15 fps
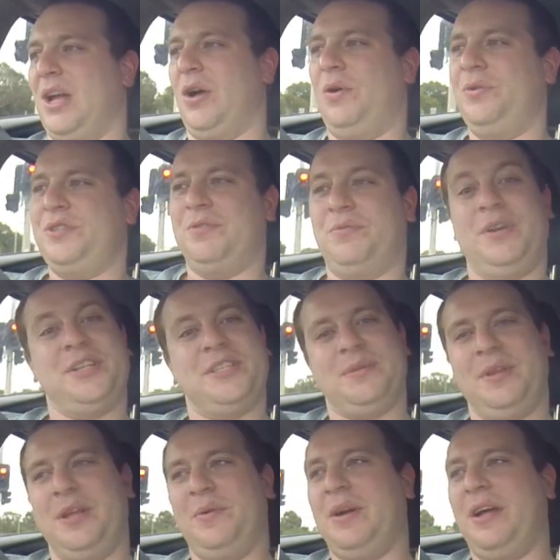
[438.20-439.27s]
Holds it
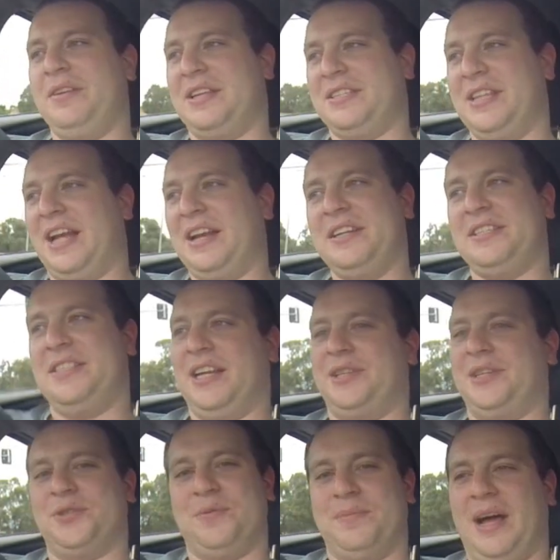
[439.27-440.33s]
reasonably well, doesn't
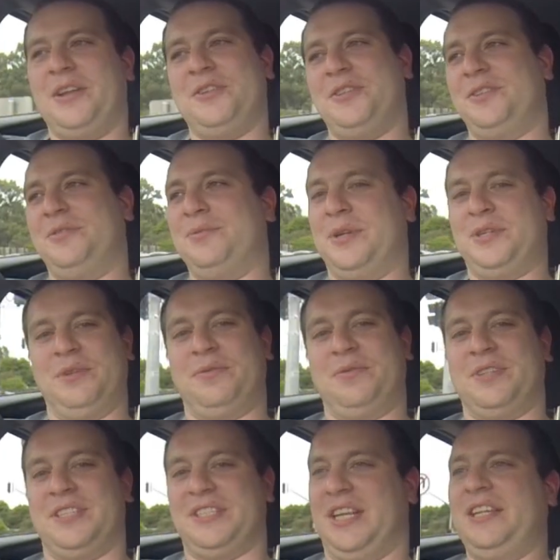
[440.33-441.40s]
understeer too much, especially
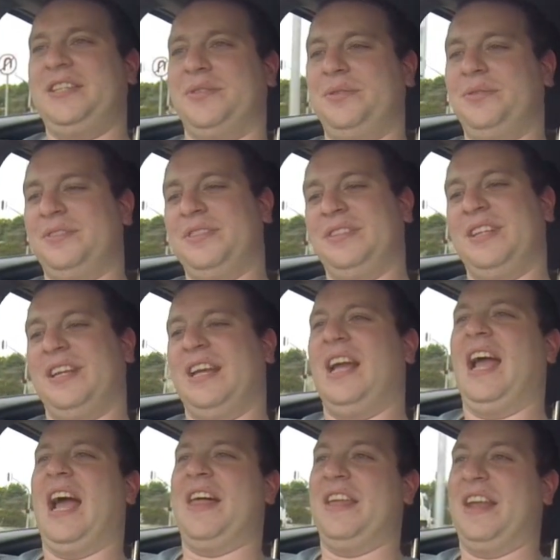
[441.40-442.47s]
for a diesel.
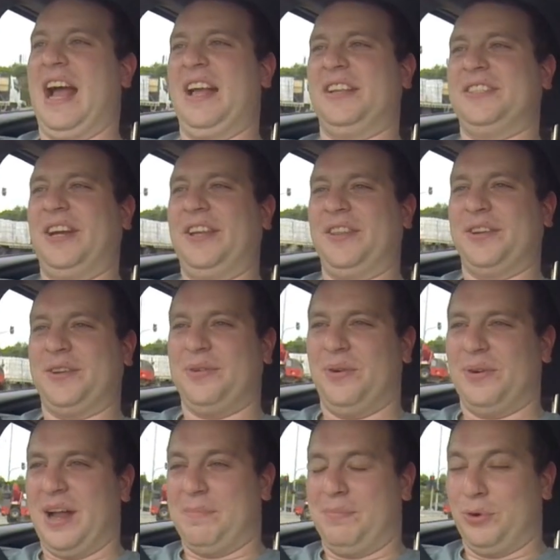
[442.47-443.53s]
And then outside the
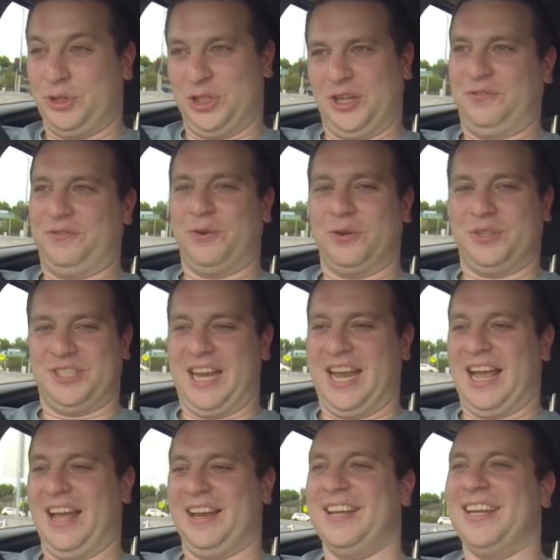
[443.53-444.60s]
corner, put your foot
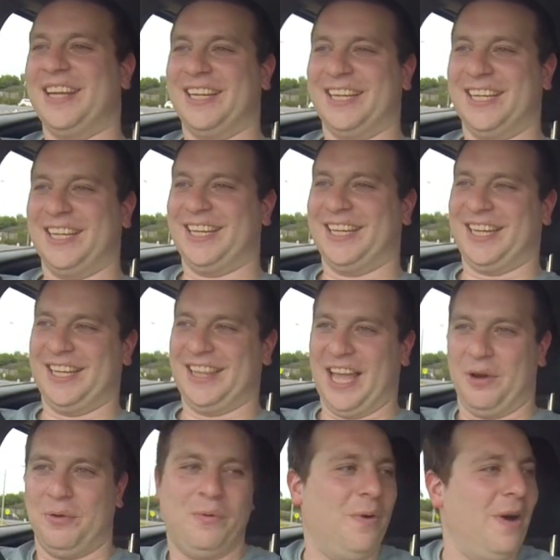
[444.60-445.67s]
down, and
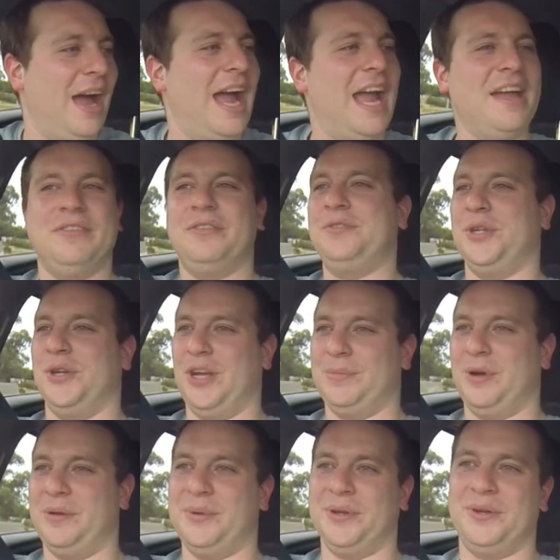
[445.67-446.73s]
that wave of
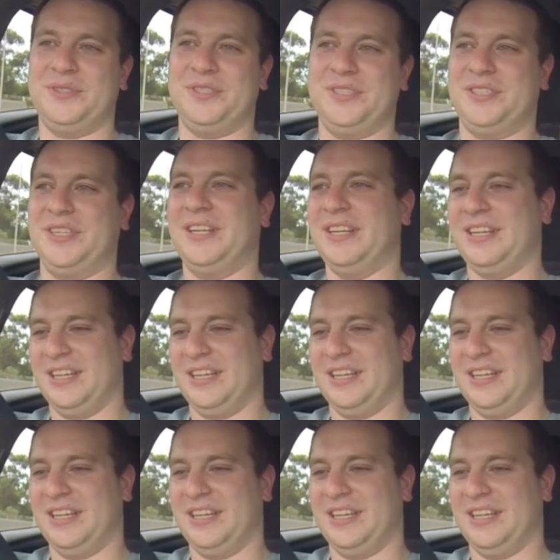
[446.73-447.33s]
turbo boost.